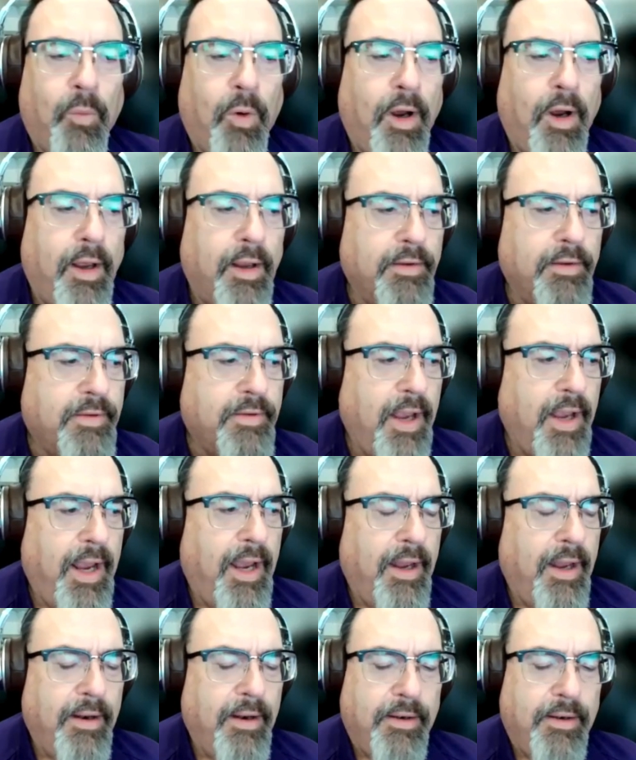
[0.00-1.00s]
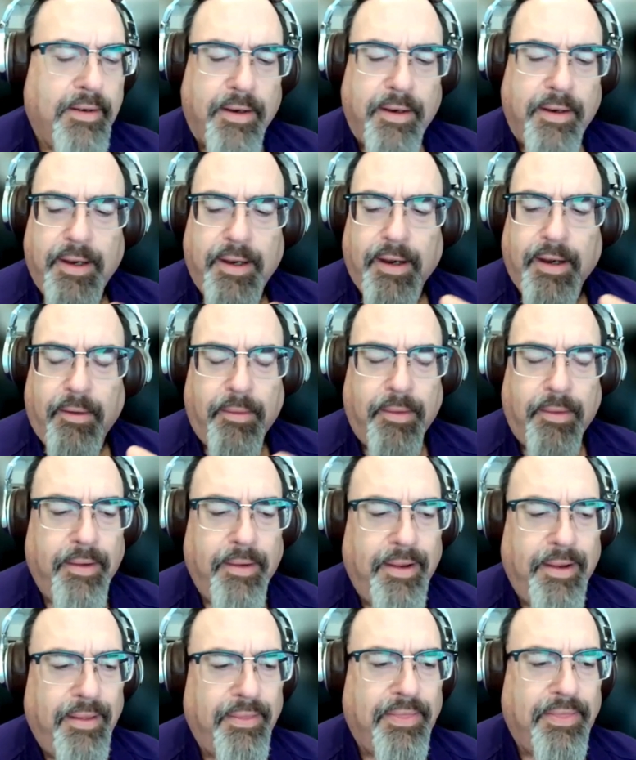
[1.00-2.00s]
was, and
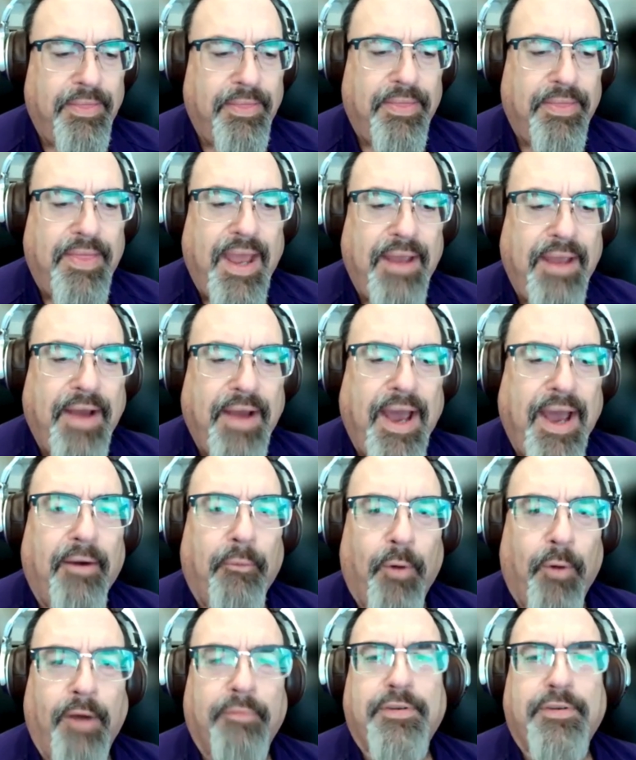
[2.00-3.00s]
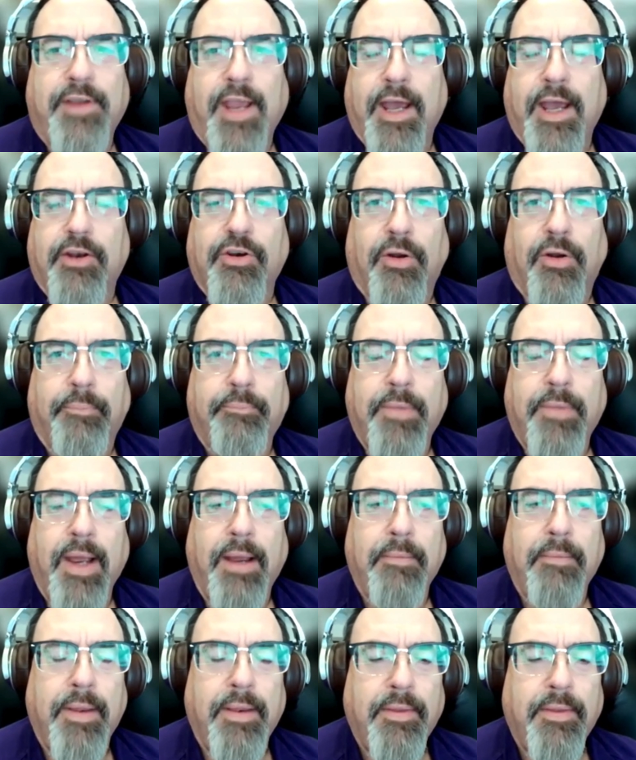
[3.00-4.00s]
they've had a rough schedule,
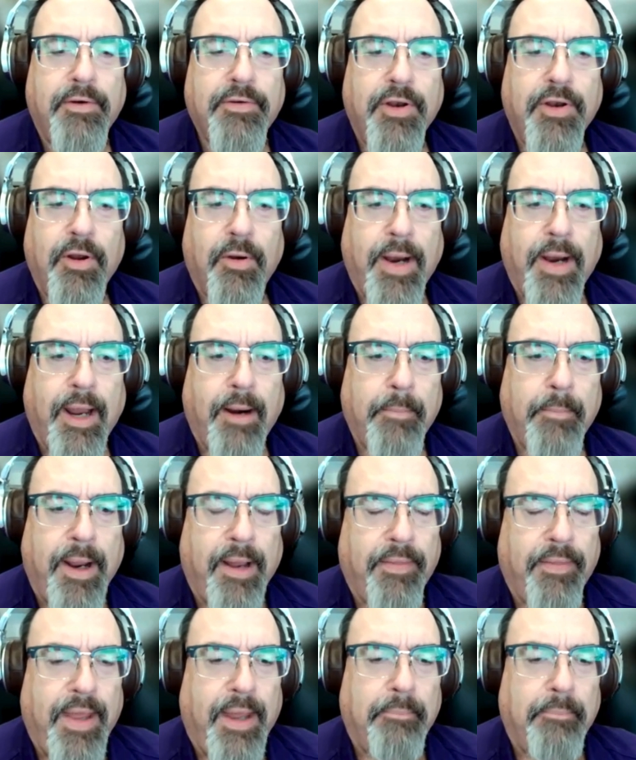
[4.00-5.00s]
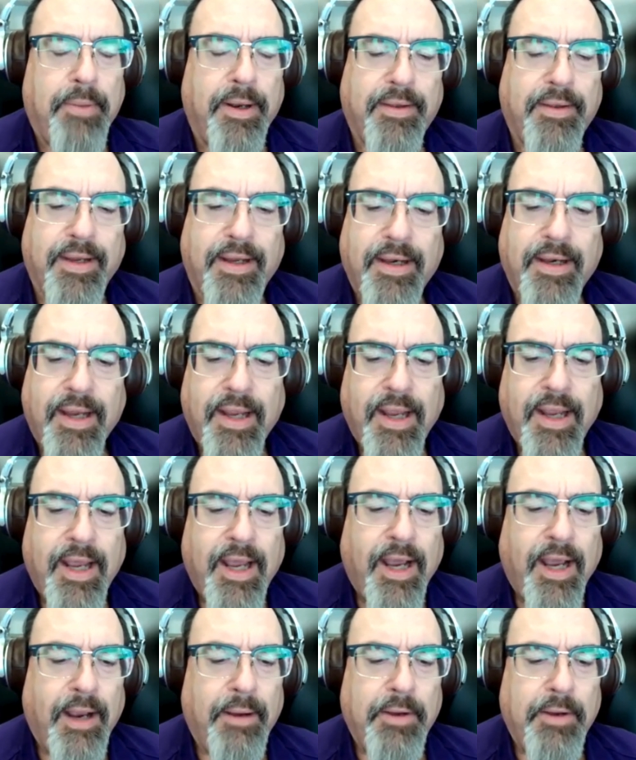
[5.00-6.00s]
and there's no doubt about that. But
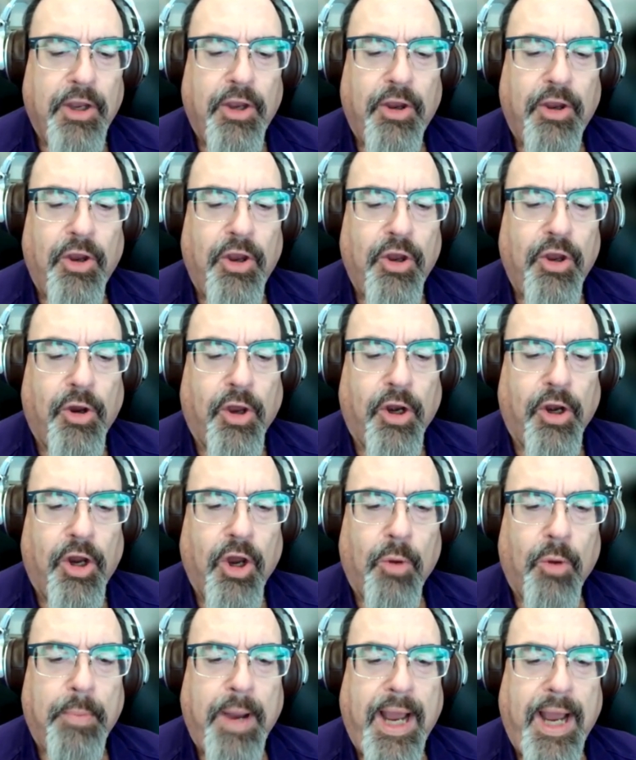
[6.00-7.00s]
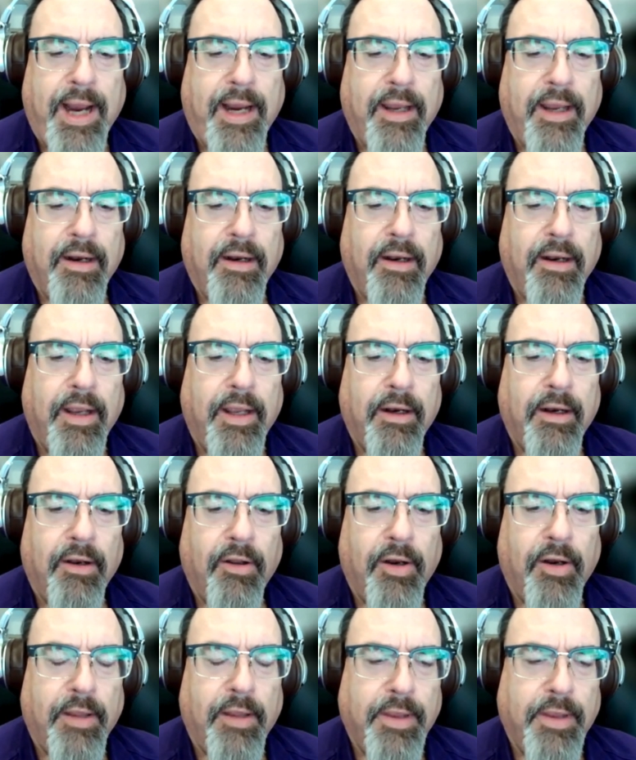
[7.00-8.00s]
you could go back and
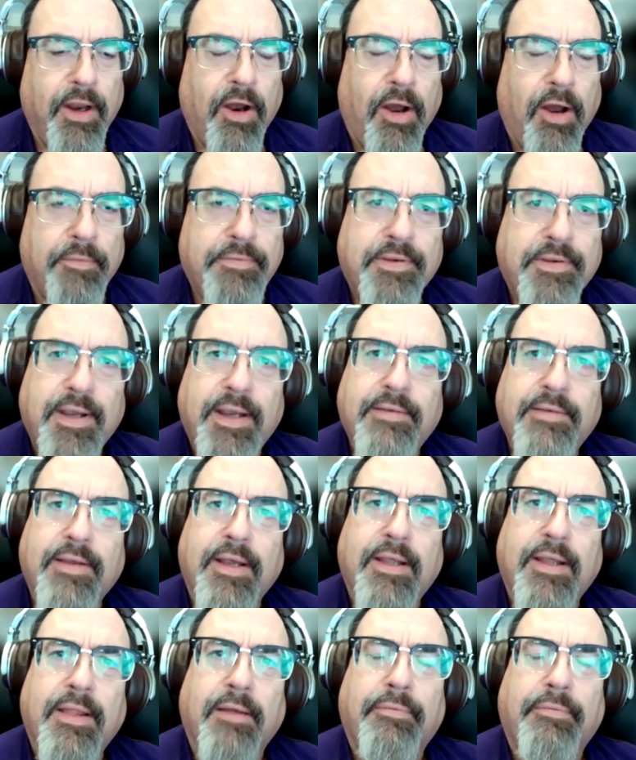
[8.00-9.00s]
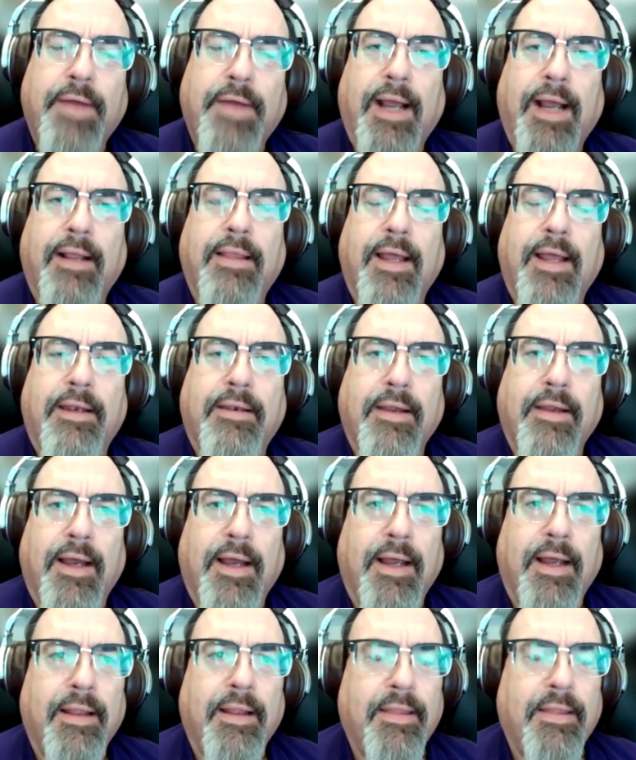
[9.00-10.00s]
look at the off season, the fact that
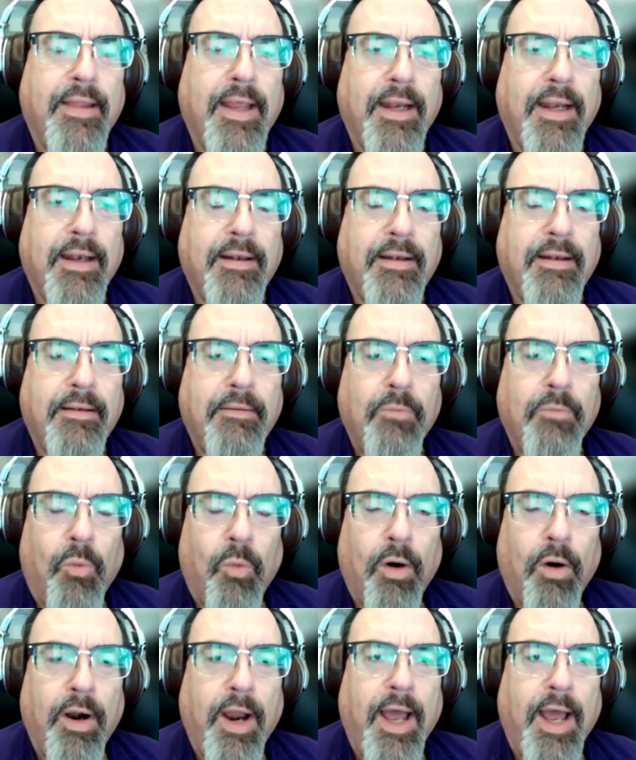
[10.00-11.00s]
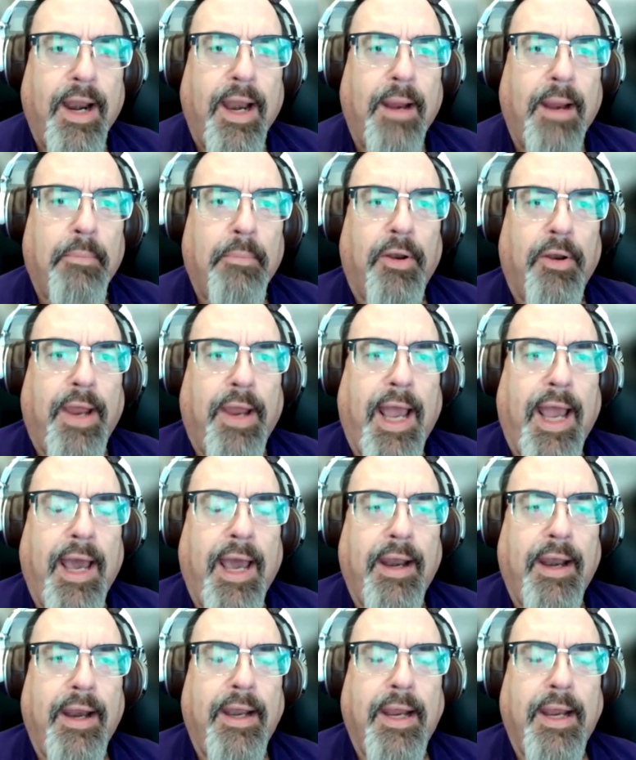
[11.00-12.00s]
they were not able to
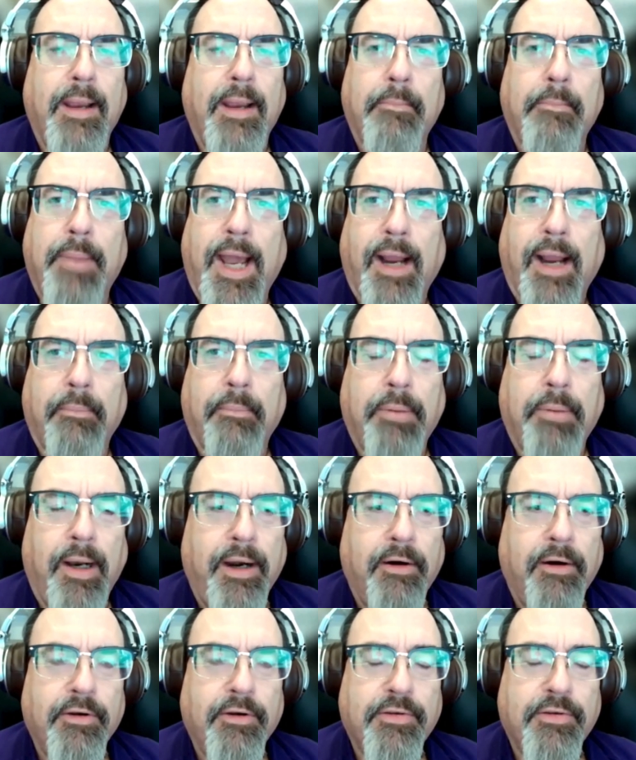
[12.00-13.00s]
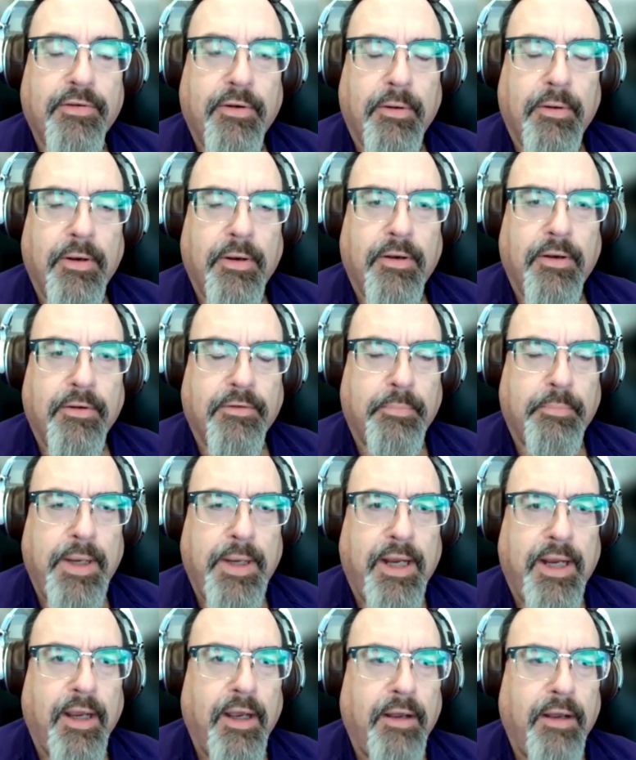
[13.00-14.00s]
add any impact players to
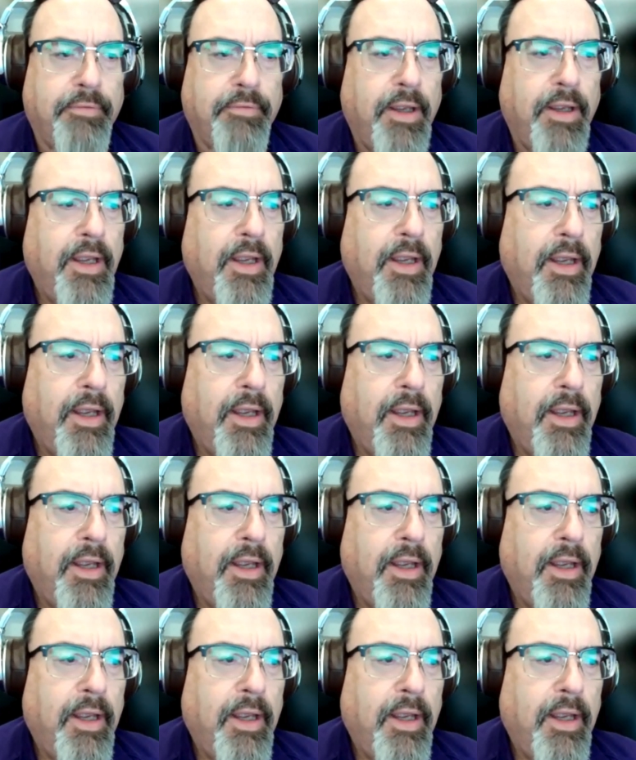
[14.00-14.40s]
speak of.